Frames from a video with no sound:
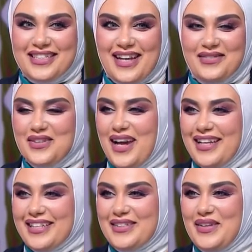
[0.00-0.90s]
I'm
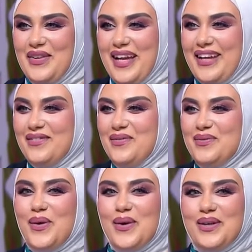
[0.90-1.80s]
trying to be
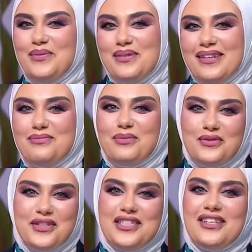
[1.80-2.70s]
more uh,
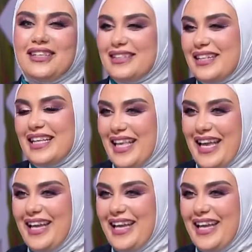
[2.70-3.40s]
professional in clay.